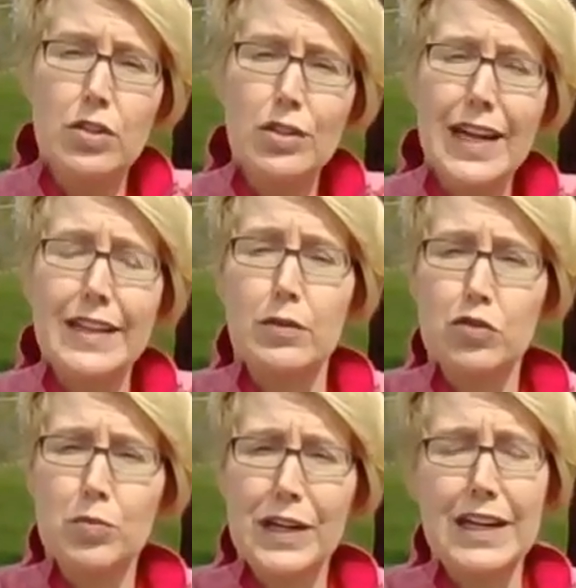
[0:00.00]
look at the
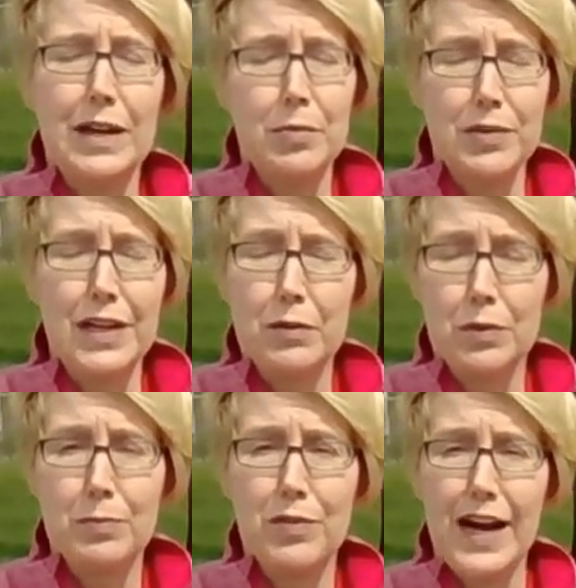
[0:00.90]
rubric, and I
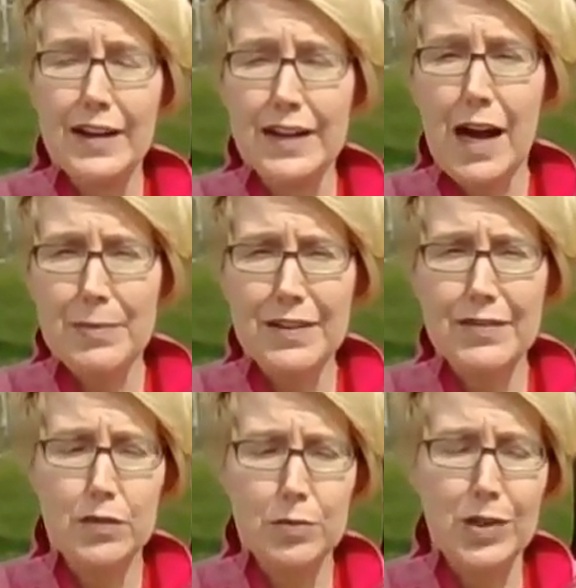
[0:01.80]
will provide a copy of
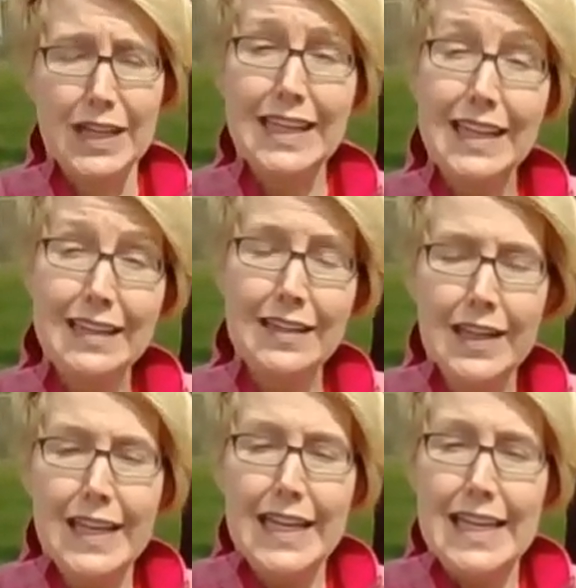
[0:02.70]
the rubric again
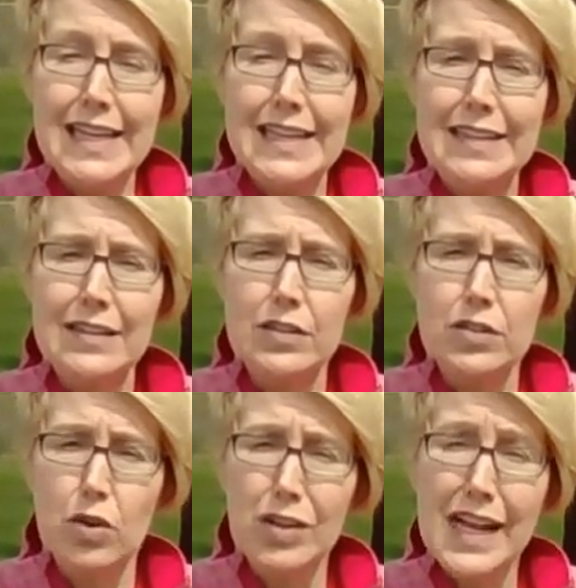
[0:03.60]
in
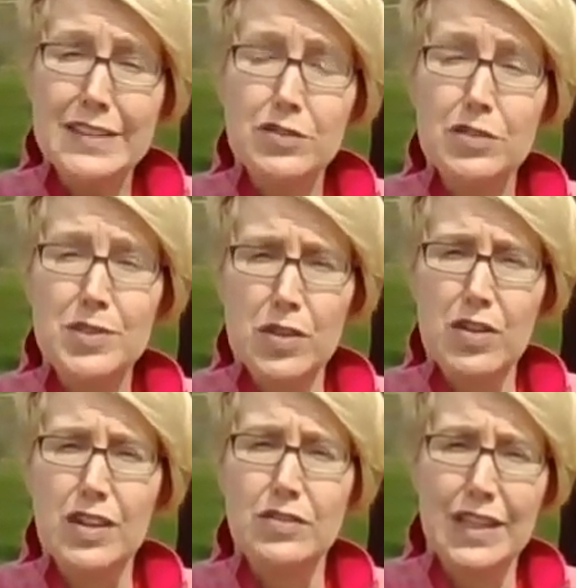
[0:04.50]
Google Classroom so
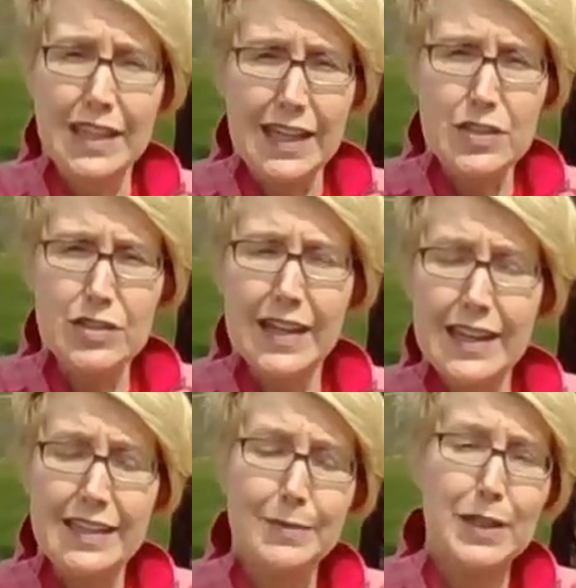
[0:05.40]
you can look at each
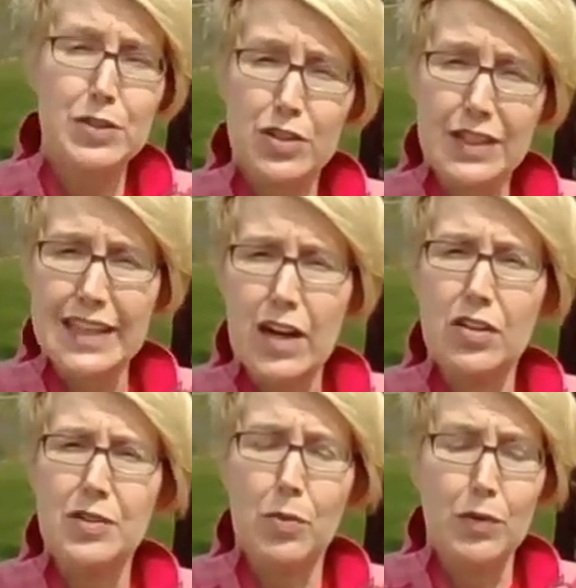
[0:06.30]
line and make sure you're getting
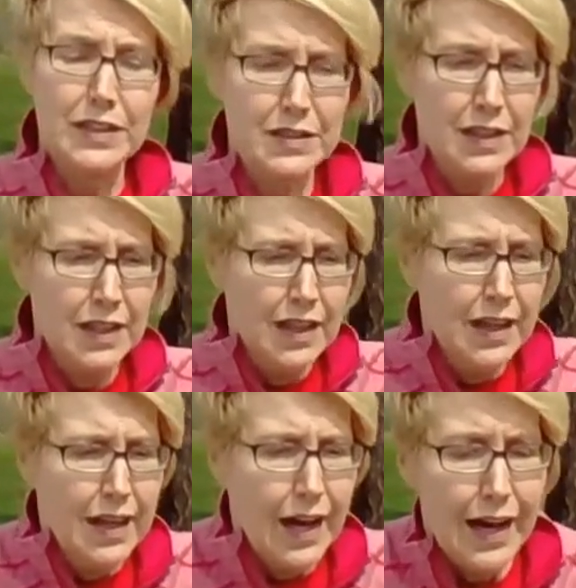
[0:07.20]
all the points
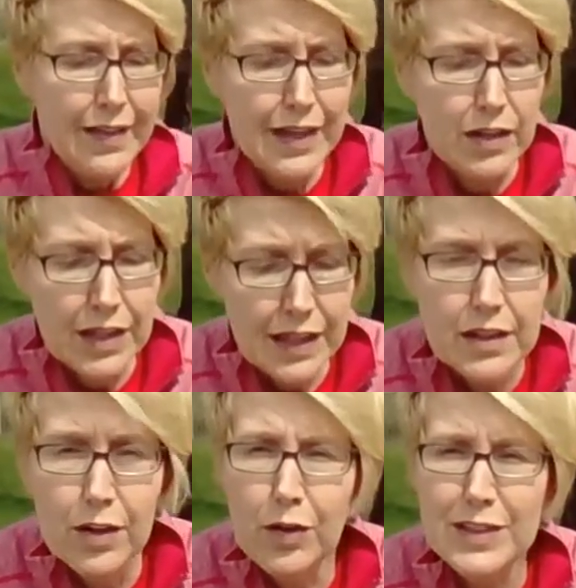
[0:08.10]
that you
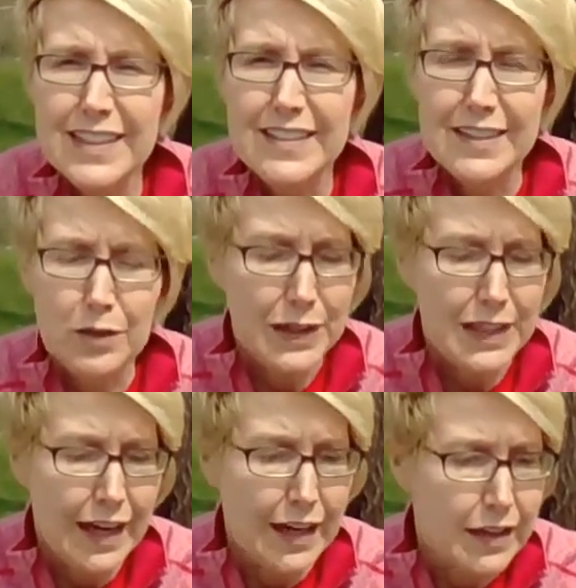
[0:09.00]
need. Oh, it's getting a little
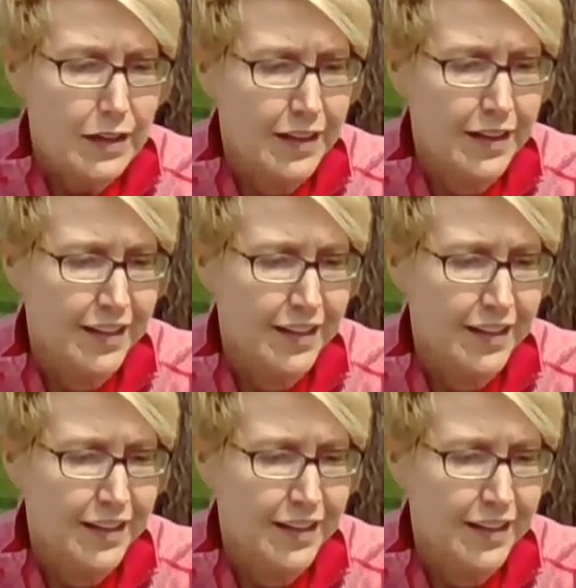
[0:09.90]
windy out here.